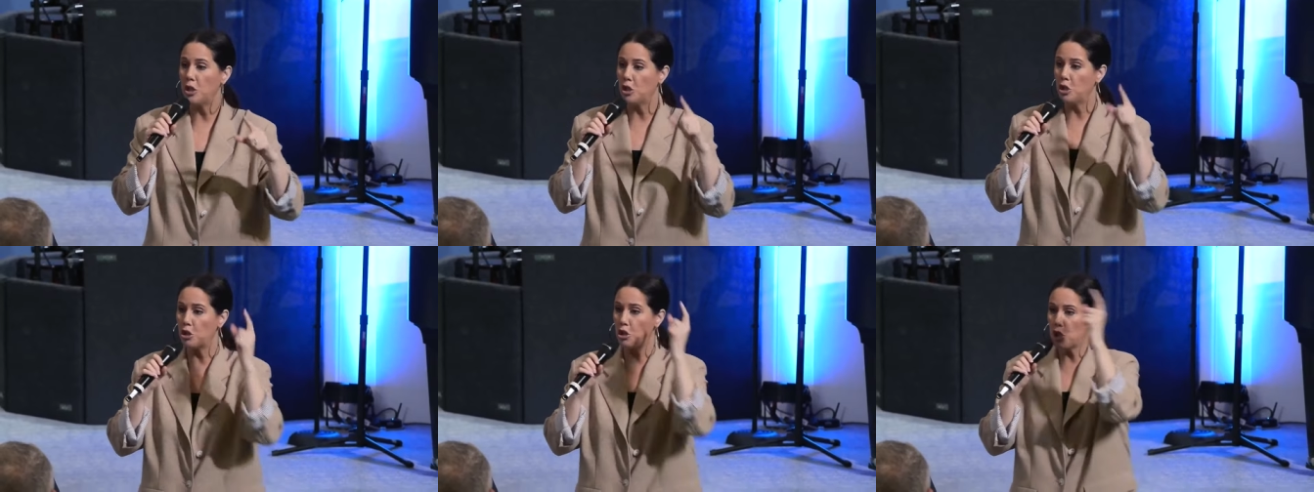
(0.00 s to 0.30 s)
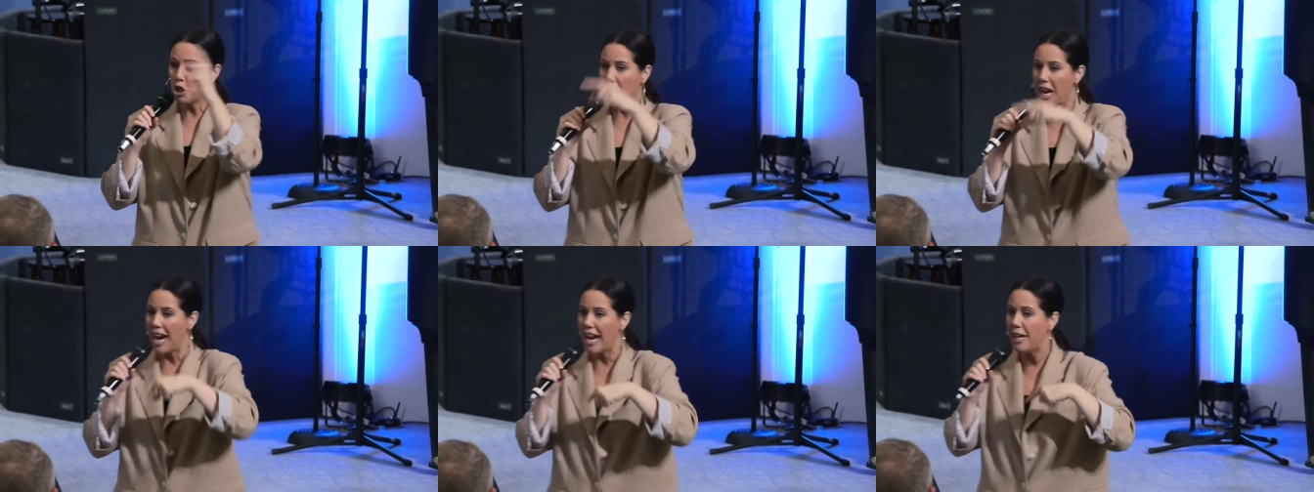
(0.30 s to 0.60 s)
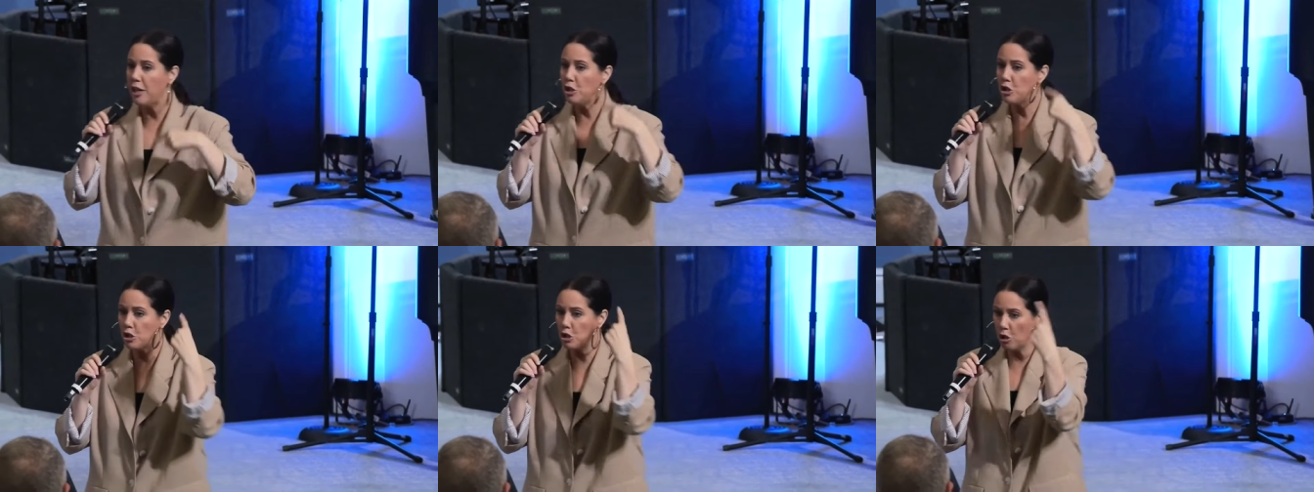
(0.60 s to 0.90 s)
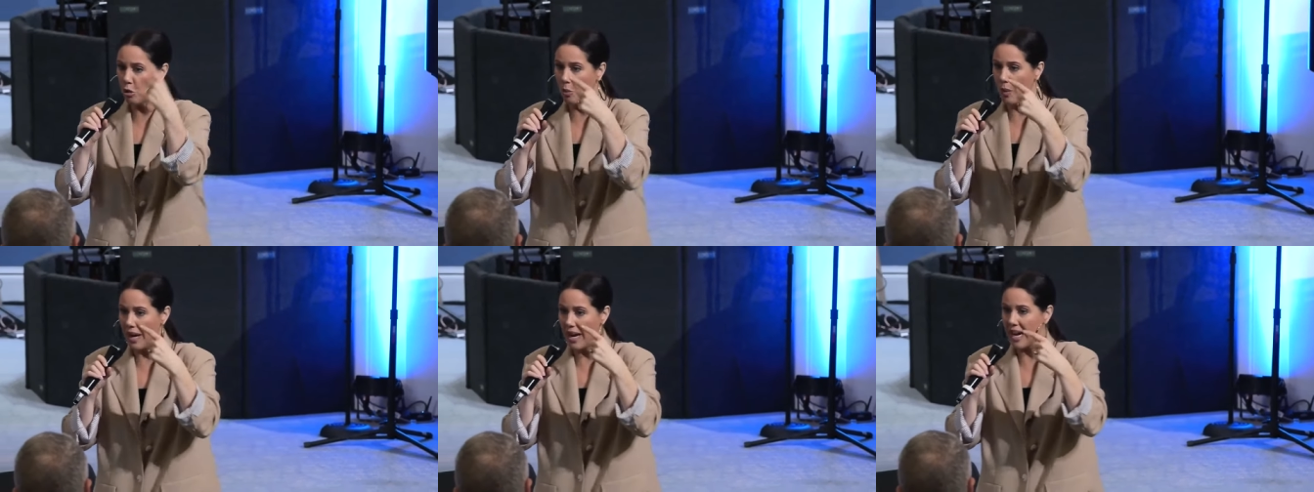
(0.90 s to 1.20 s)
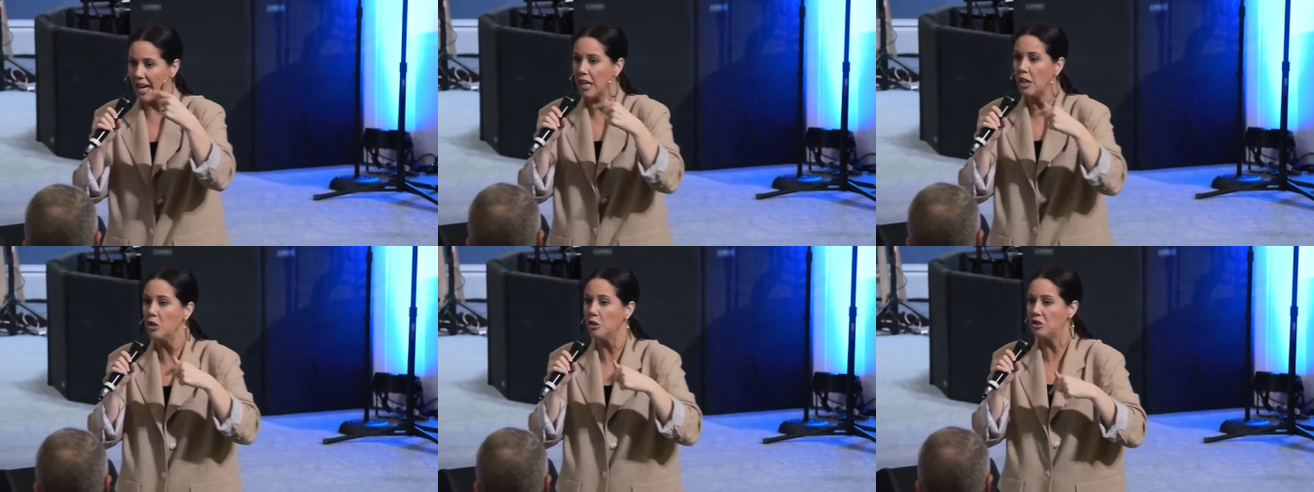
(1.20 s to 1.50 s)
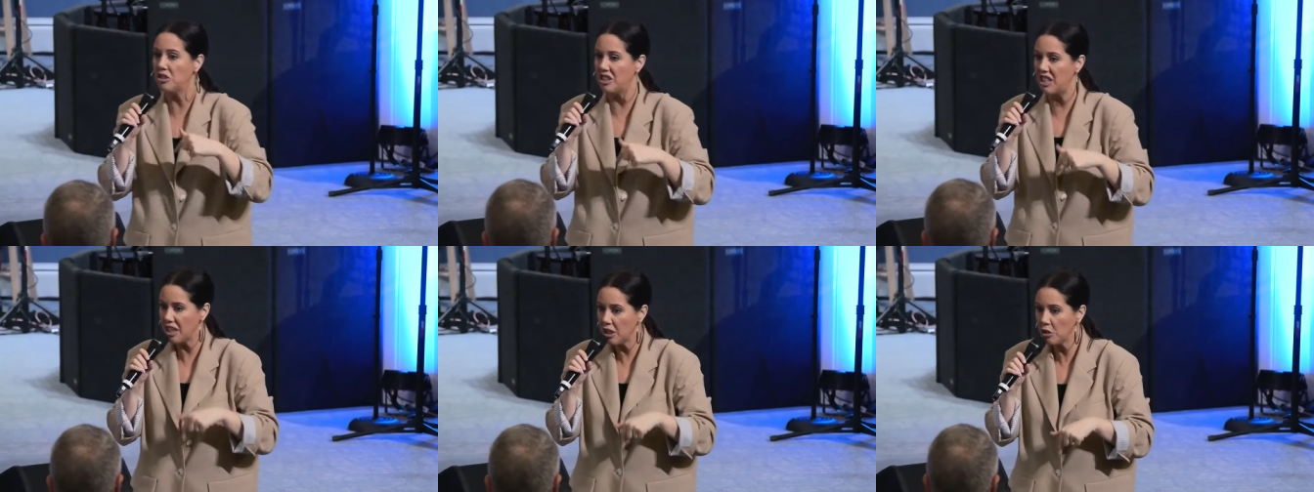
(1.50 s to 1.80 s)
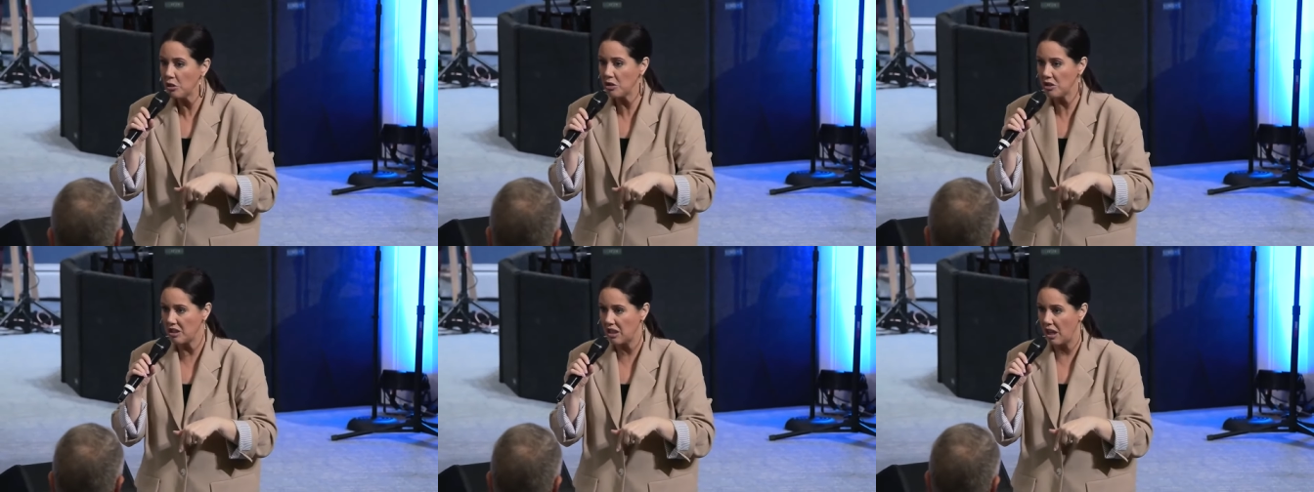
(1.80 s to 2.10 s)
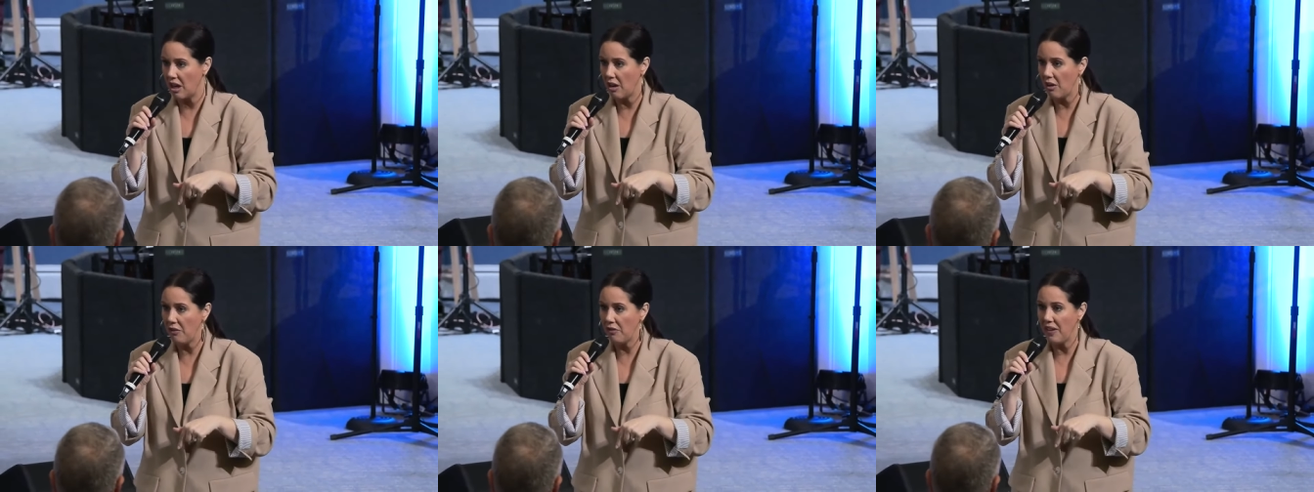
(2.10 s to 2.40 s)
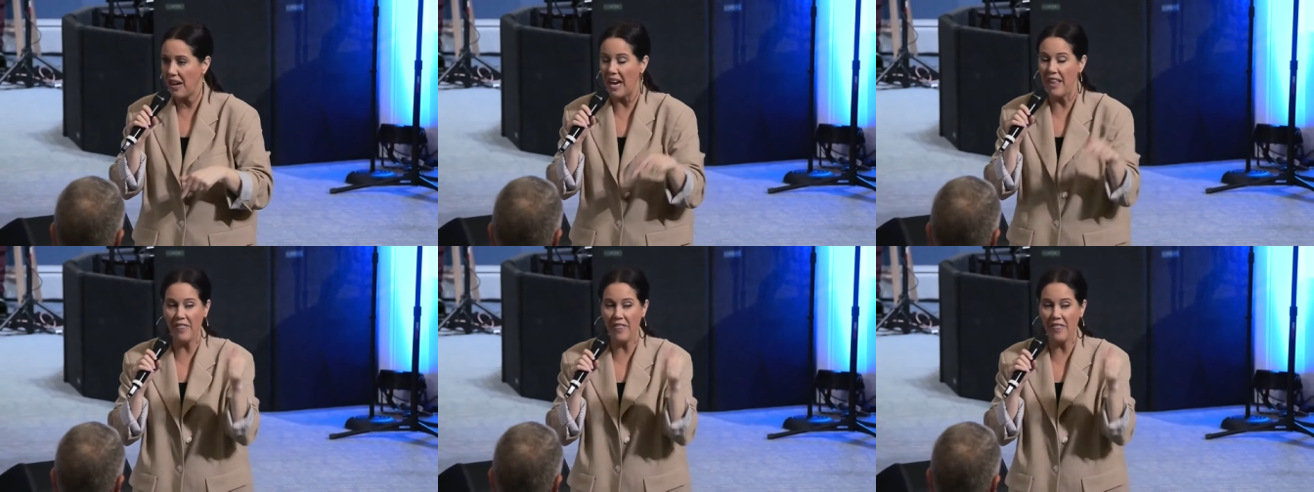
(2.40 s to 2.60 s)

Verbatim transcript: to change the way you see yourself,